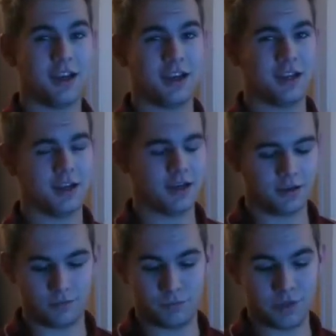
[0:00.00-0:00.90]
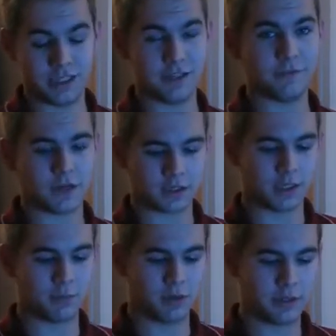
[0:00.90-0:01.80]
And I really fucked
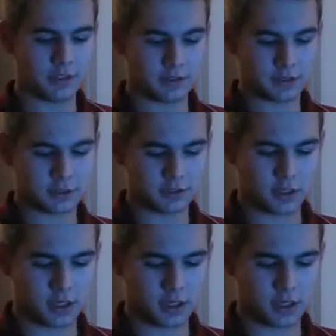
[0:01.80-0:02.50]
up on this,